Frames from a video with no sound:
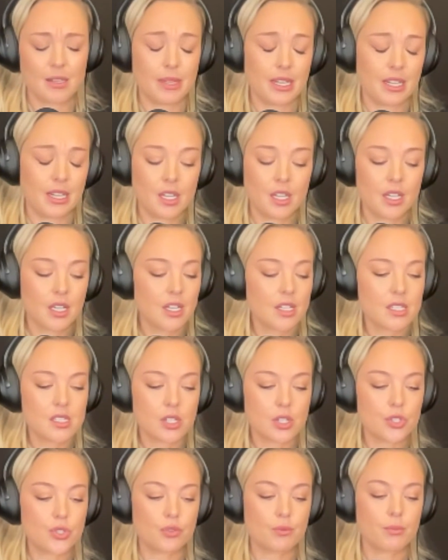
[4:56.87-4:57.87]
I mean,
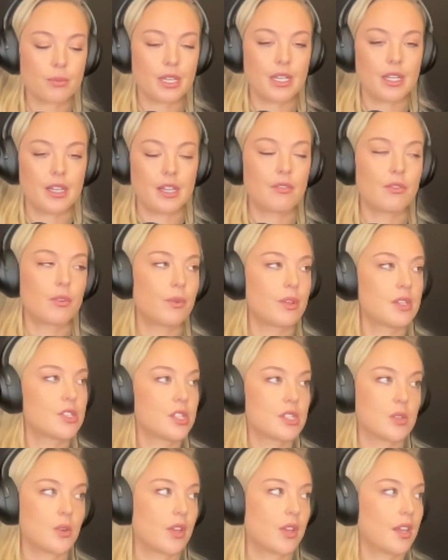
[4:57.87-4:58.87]
social media,
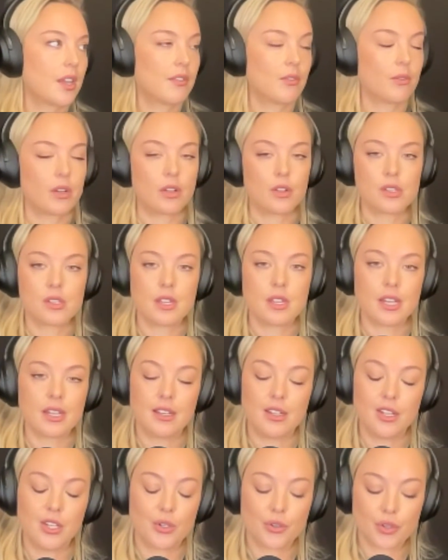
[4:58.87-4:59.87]
everyone's just looking at everyone
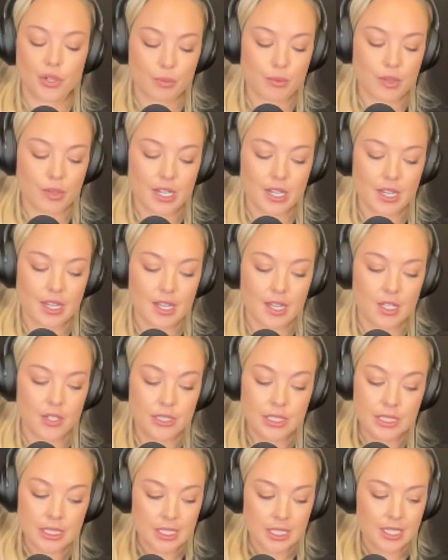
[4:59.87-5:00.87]
in Europe right
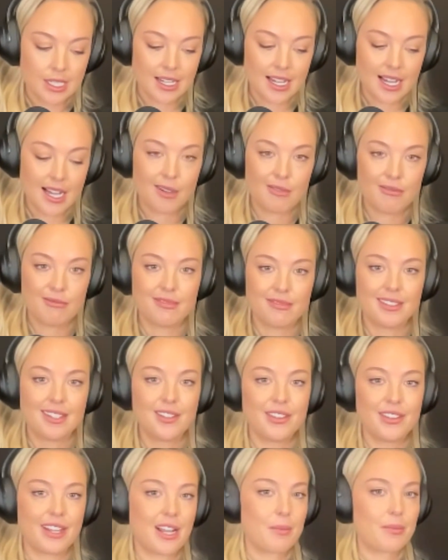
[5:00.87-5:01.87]
now,
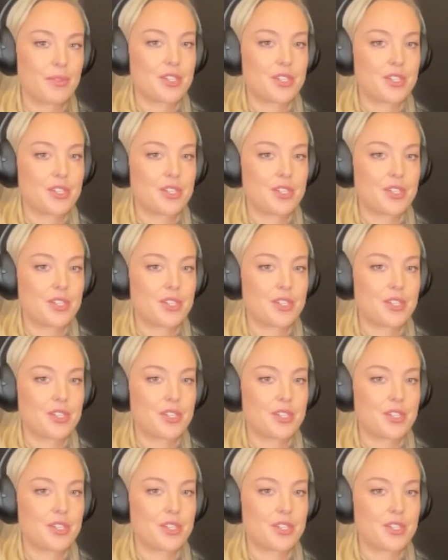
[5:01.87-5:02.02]
living up